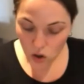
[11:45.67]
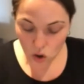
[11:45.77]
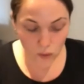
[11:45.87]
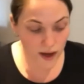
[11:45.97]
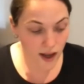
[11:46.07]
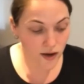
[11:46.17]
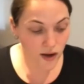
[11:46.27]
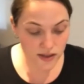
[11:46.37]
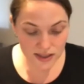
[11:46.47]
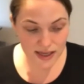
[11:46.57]
we're now
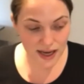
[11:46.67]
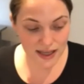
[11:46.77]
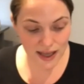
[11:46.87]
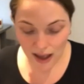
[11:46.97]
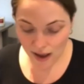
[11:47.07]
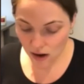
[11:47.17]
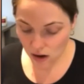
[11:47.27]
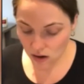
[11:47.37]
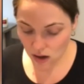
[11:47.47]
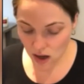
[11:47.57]
going to take
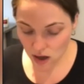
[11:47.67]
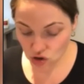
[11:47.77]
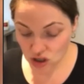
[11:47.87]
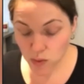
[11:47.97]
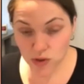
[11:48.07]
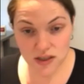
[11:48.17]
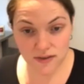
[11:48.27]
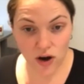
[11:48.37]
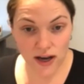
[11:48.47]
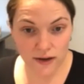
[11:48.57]
our stress positive
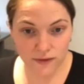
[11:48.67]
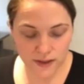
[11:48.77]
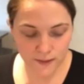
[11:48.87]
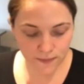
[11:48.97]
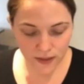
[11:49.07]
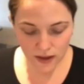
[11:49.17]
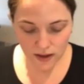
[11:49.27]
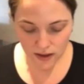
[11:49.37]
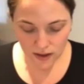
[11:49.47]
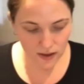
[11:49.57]
eye
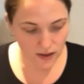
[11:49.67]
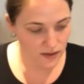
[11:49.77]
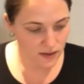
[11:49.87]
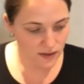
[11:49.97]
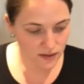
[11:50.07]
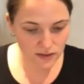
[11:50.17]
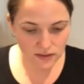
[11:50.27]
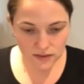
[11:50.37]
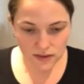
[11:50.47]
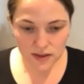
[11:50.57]
lift.